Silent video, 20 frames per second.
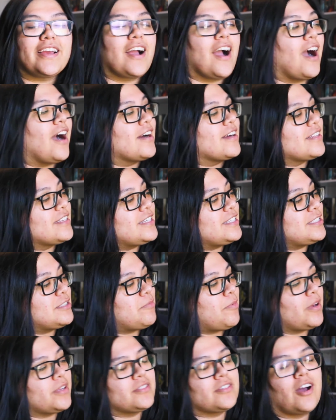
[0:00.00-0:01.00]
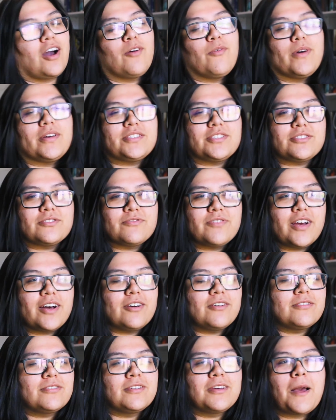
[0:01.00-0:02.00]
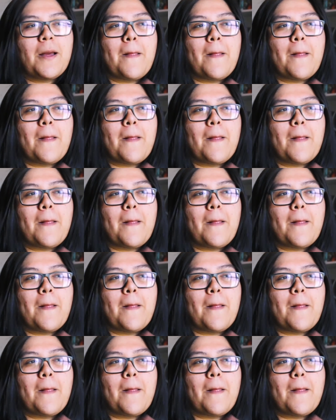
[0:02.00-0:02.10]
Uglies by Scott Westerfeld.